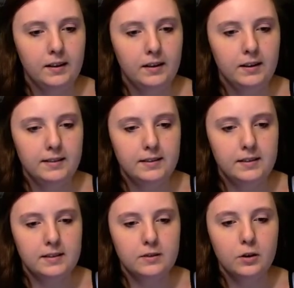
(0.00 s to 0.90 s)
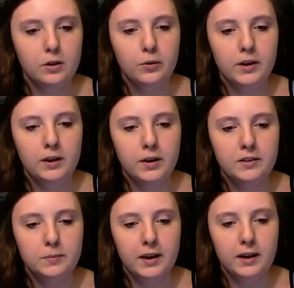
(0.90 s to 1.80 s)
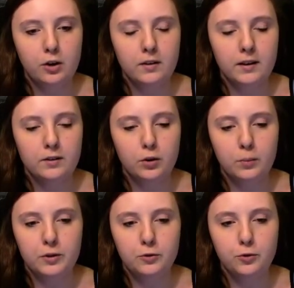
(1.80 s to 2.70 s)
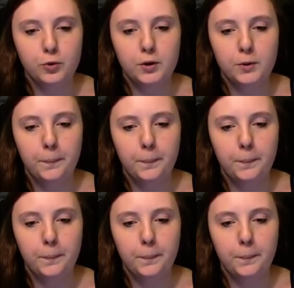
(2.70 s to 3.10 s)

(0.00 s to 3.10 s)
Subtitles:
Let's see. So Chloe arrives back at home at 4.